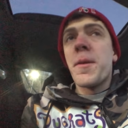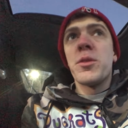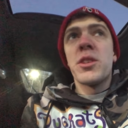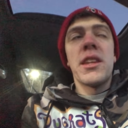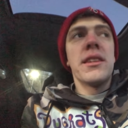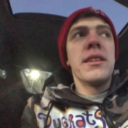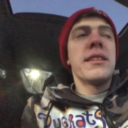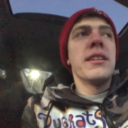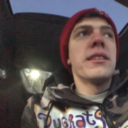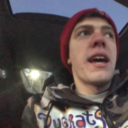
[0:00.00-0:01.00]
it was on the
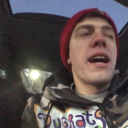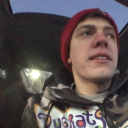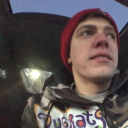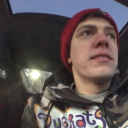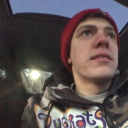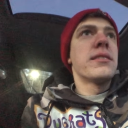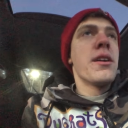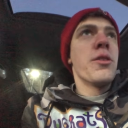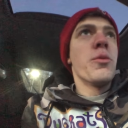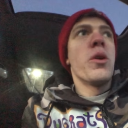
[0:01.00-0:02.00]
tilt axis,
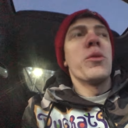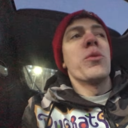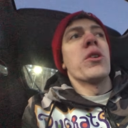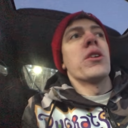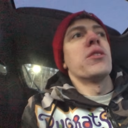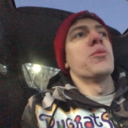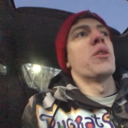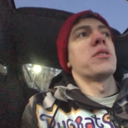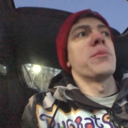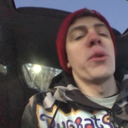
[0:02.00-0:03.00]
the one where you
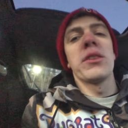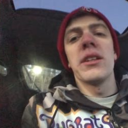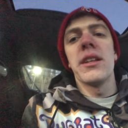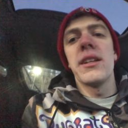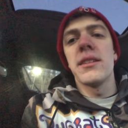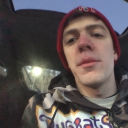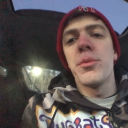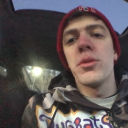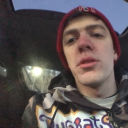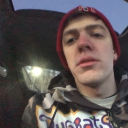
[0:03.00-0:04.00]
want to point the lens
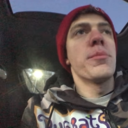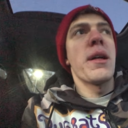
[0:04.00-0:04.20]
upwards,